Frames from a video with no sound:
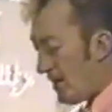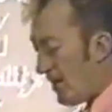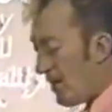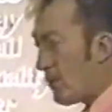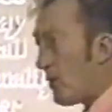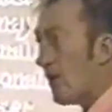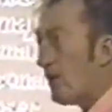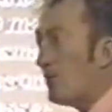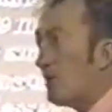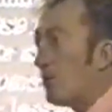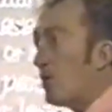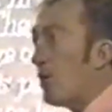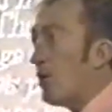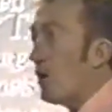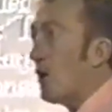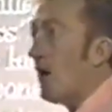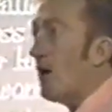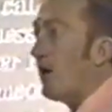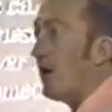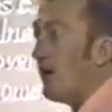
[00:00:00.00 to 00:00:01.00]
and he went
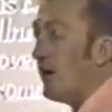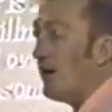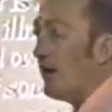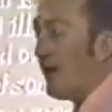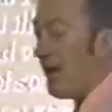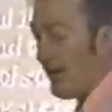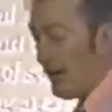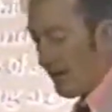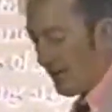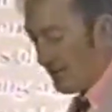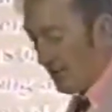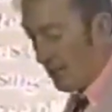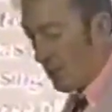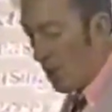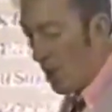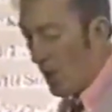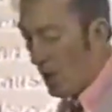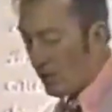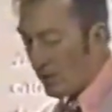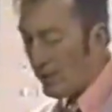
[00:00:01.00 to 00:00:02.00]
for an evening
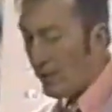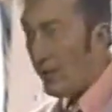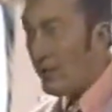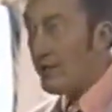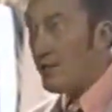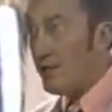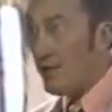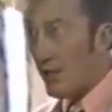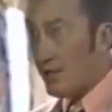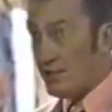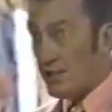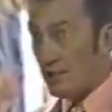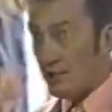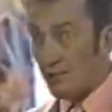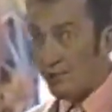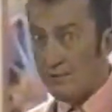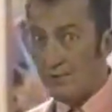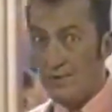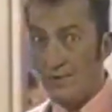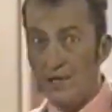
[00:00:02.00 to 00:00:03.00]
walk in the desert.